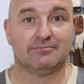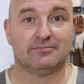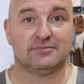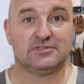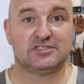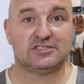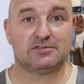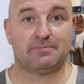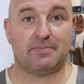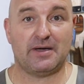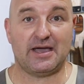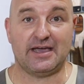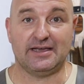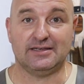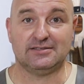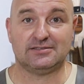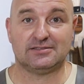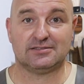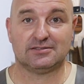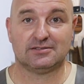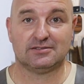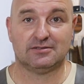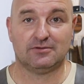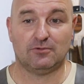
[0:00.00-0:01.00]

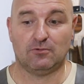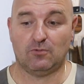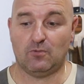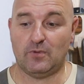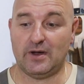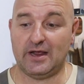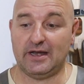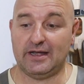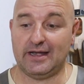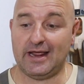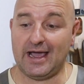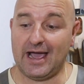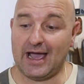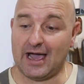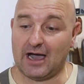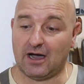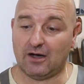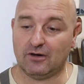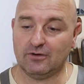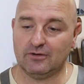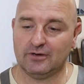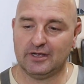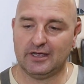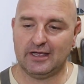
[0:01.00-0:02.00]
space, where
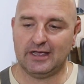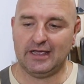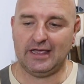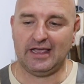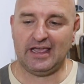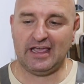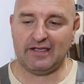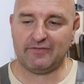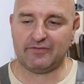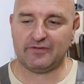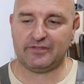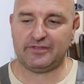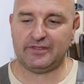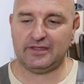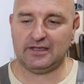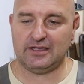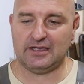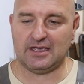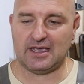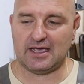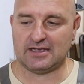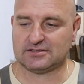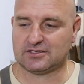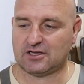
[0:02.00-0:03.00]
now
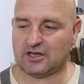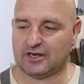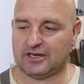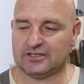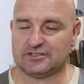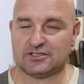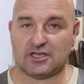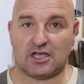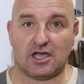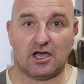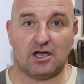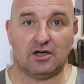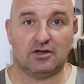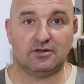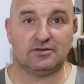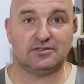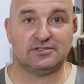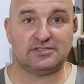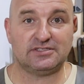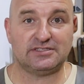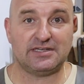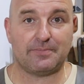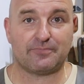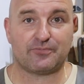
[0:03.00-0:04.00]
Everything has got its own
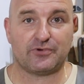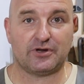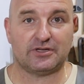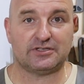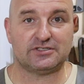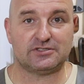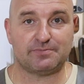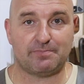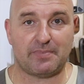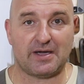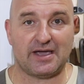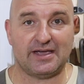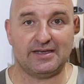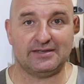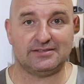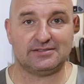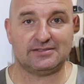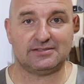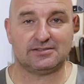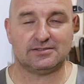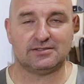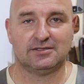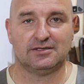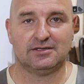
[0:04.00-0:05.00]
separate
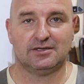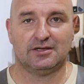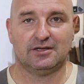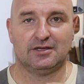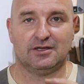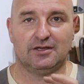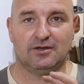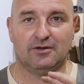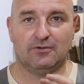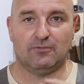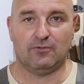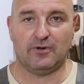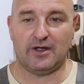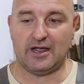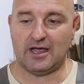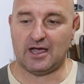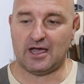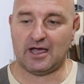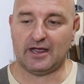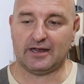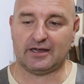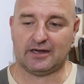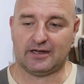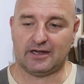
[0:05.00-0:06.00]
space where
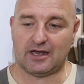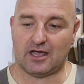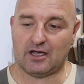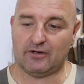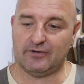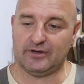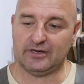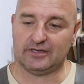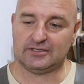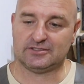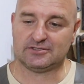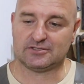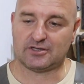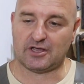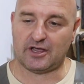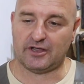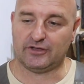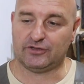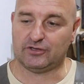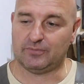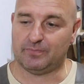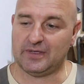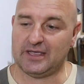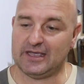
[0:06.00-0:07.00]
I can know it's
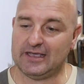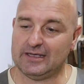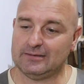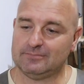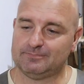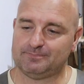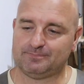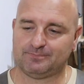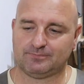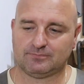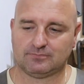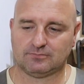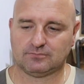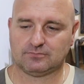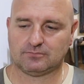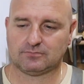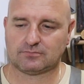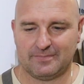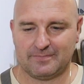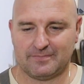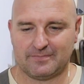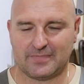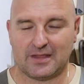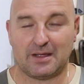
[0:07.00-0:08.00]
going to be.
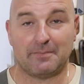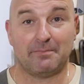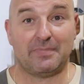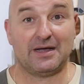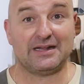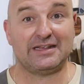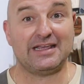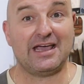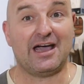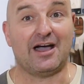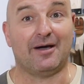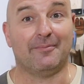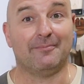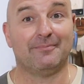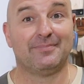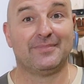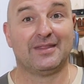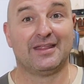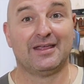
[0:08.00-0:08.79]
But yeah,